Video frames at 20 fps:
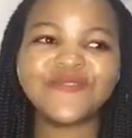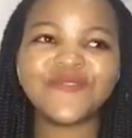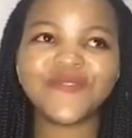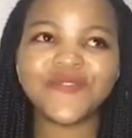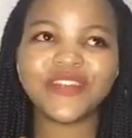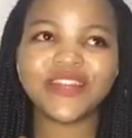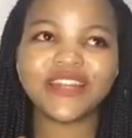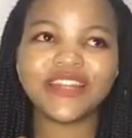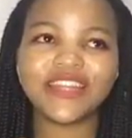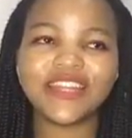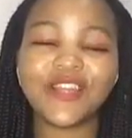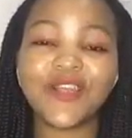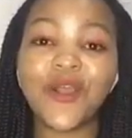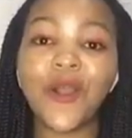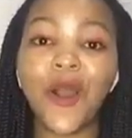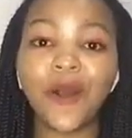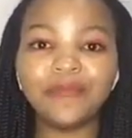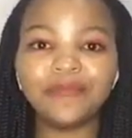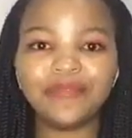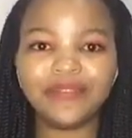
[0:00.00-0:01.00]
really
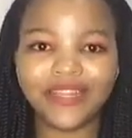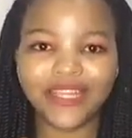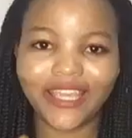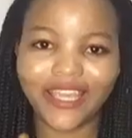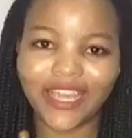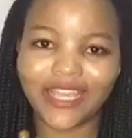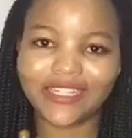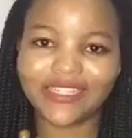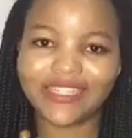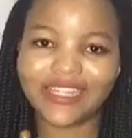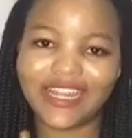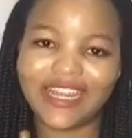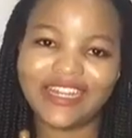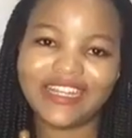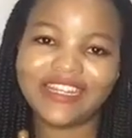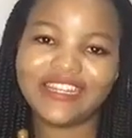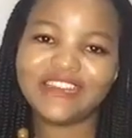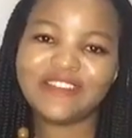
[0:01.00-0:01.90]
complicated.